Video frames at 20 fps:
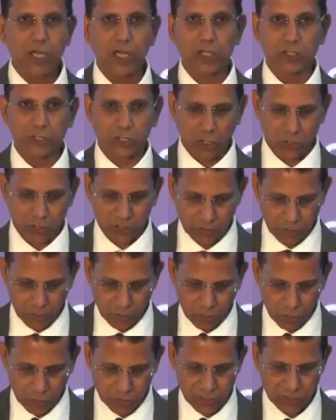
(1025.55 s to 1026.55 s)
I've talked
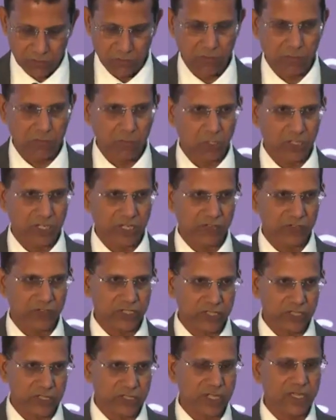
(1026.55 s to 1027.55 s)
about water
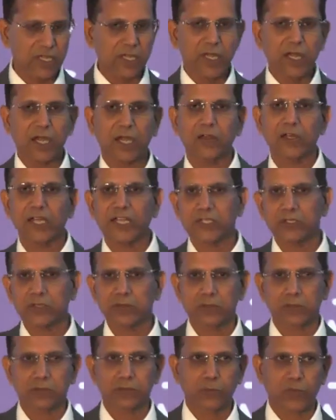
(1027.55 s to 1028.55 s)
efficiency. I'd like
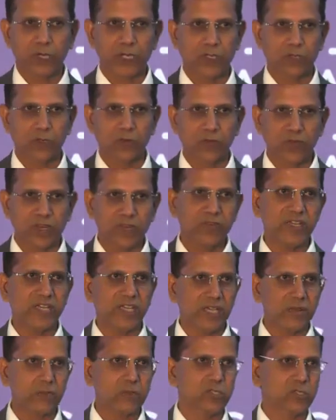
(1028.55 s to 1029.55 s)
to point out, when we
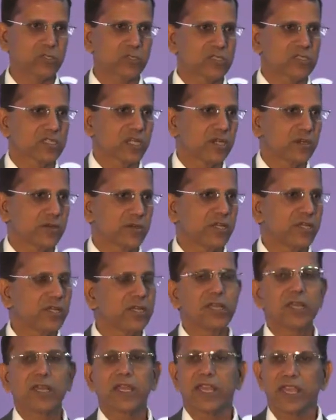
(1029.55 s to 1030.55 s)
came into this country,
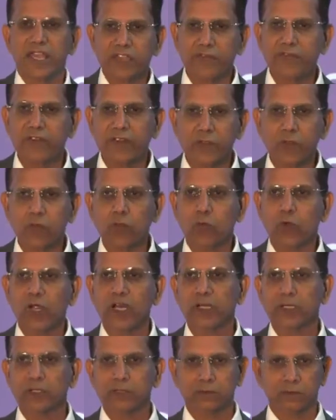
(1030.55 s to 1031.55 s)
every
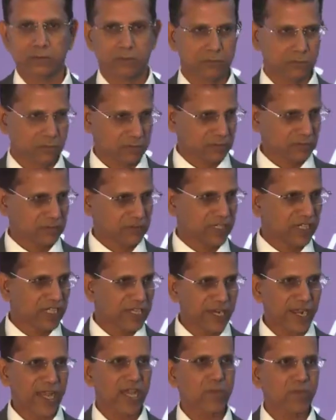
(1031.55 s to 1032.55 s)
1
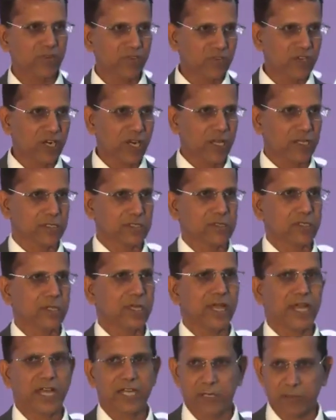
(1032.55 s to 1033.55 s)
gram of glass
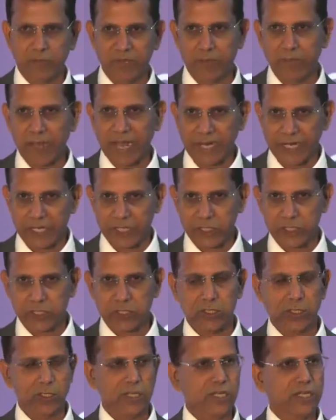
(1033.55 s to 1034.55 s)
had to be packaged.
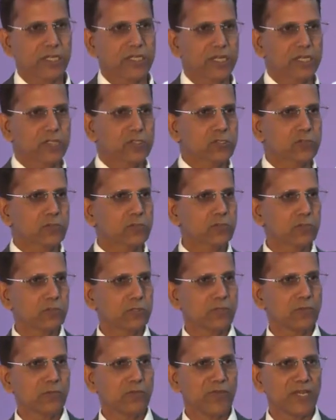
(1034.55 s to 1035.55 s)
It has to
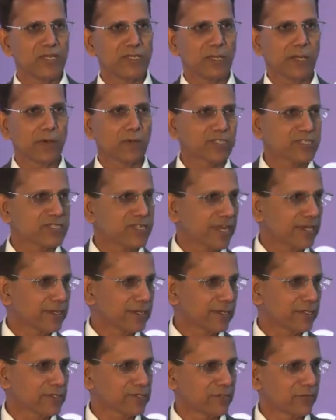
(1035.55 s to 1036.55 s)
meet our
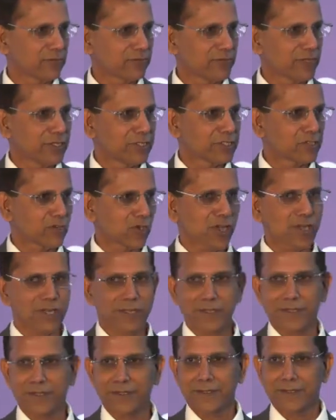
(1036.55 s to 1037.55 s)
standards of
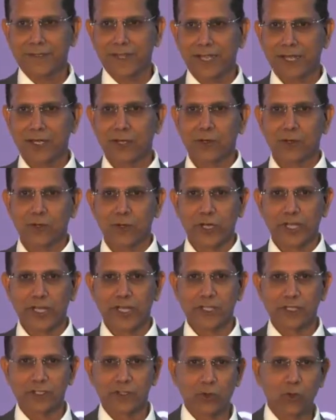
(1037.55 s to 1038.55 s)
truck,
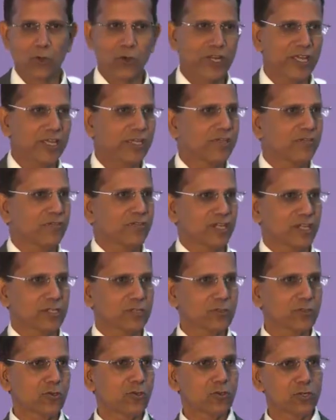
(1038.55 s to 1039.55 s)
unloading, loading. If it
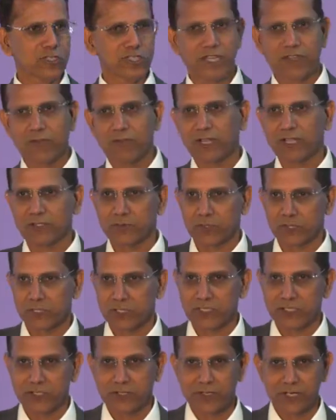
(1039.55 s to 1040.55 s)
has to go to Devraj
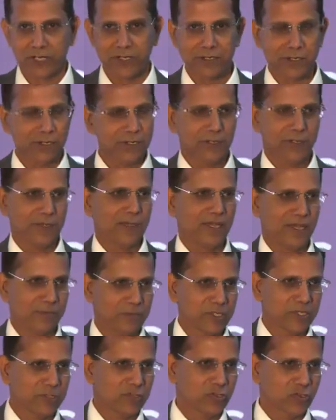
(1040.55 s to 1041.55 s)
Mazli Street, I
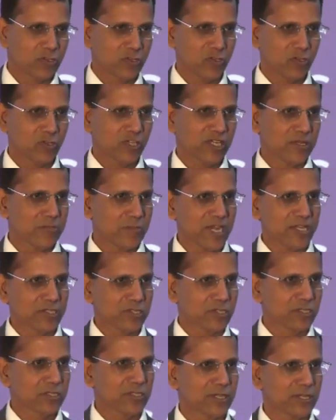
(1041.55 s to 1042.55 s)
mean, so you can
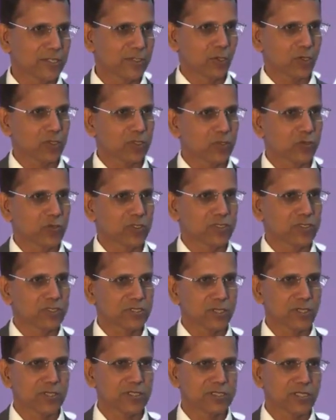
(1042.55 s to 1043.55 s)
imagine the tortuous
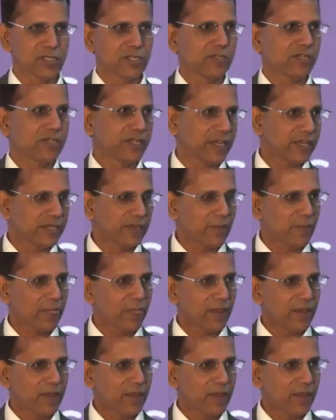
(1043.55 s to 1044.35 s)
turns that it will take.